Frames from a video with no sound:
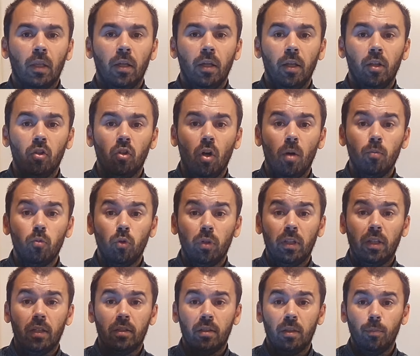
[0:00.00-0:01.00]
It comes
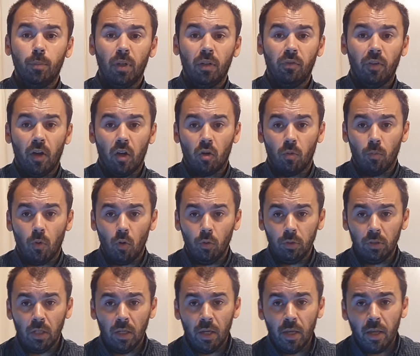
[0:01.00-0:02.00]
with a simplified
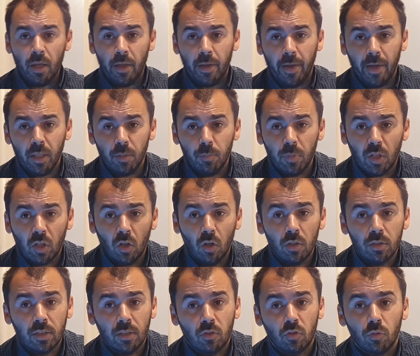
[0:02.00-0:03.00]
remote, and
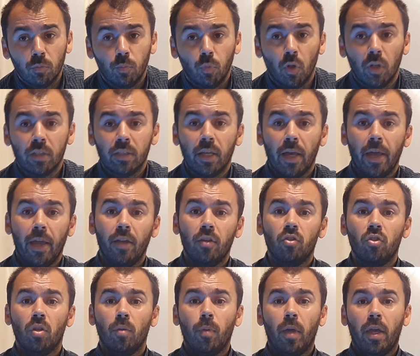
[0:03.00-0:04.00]
because it supports
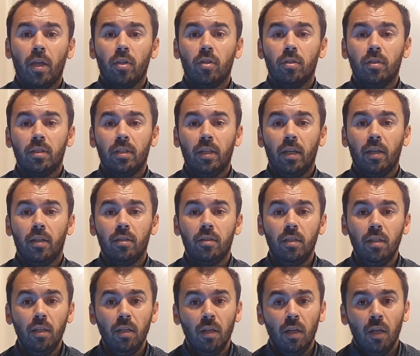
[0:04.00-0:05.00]
HDMI
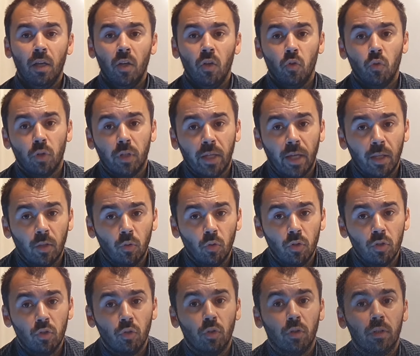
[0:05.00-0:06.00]
CAC, you can
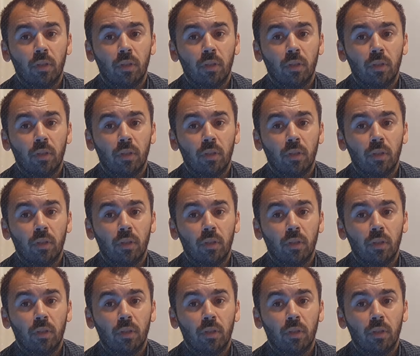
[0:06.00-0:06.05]
use your